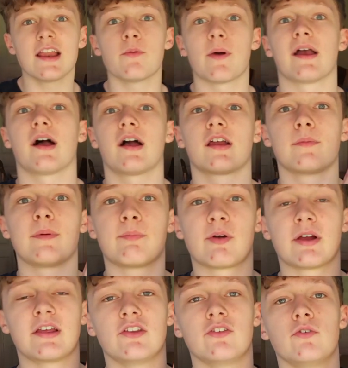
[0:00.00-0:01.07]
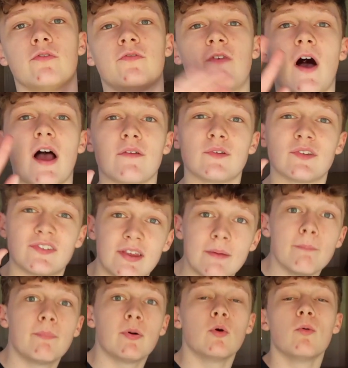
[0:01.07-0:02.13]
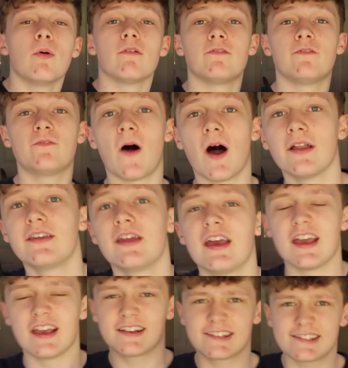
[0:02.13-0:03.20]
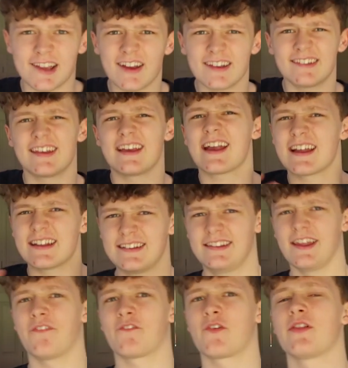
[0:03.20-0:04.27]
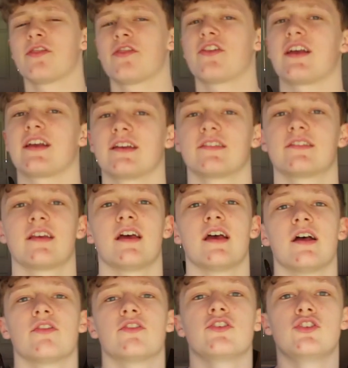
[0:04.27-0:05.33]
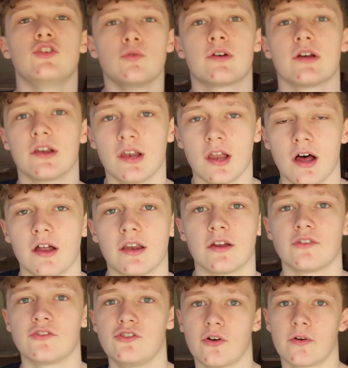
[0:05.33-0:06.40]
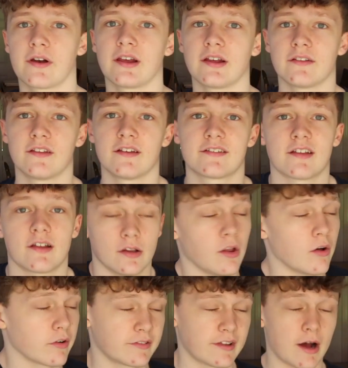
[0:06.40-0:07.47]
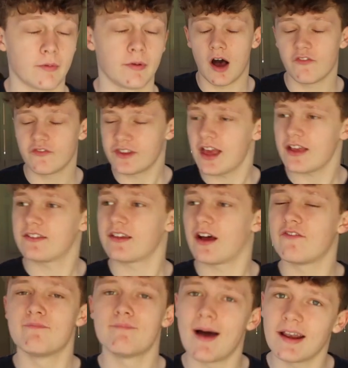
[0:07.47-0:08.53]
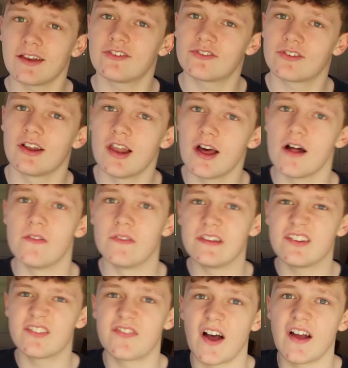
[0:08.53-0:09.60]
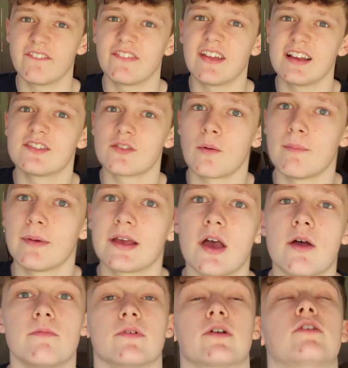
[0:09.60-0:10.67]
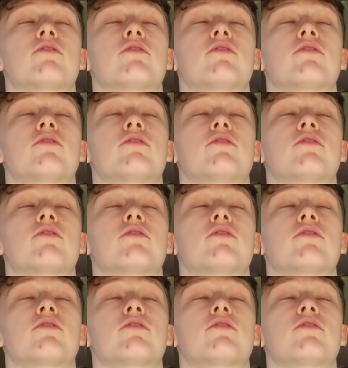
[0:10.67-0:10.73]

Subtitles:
Anyway, I'm going to be bringing you five simple, fun, exciting, different things that you can learn during this lockdown. I've managed to learn these five things on my own.